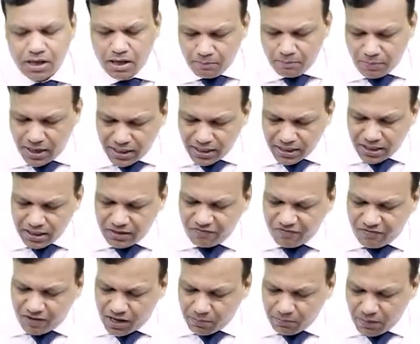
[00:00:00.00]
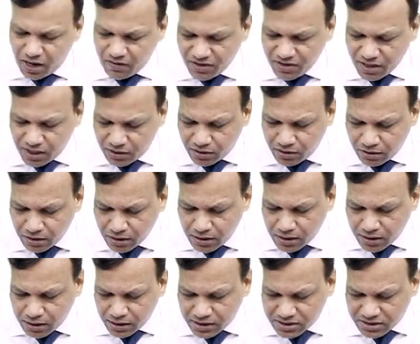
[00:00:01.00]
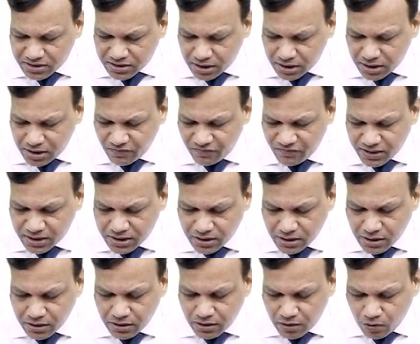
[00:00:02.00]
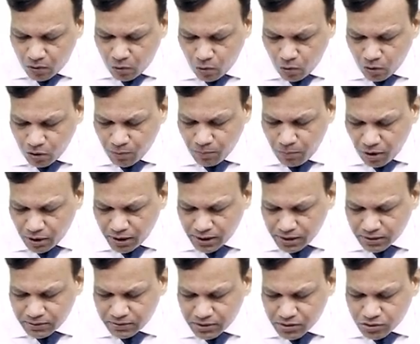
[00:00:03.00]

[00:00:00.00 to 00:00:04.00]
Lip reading: But in pharma, we are concerned with whole body.